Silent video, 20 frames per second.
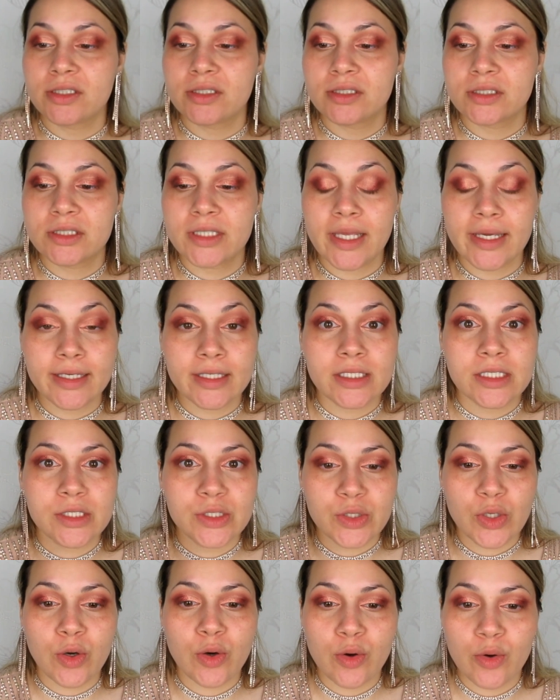It's like
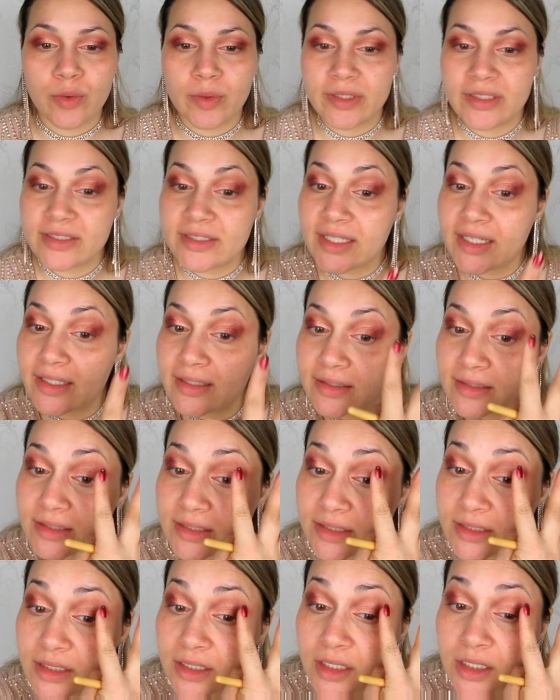so
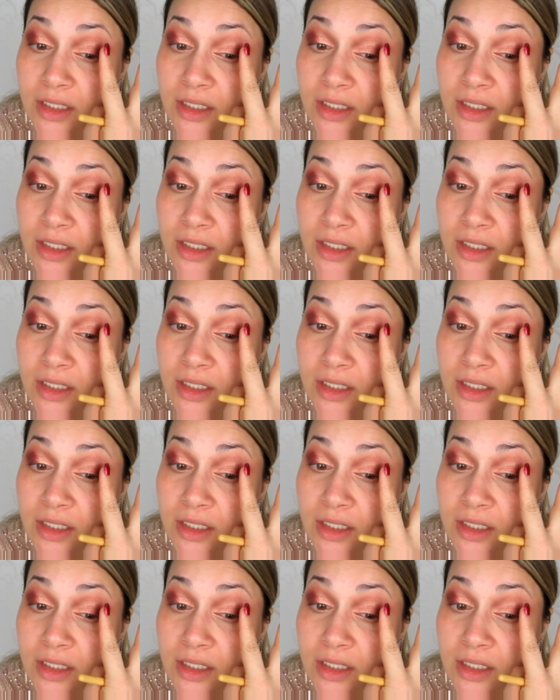intense.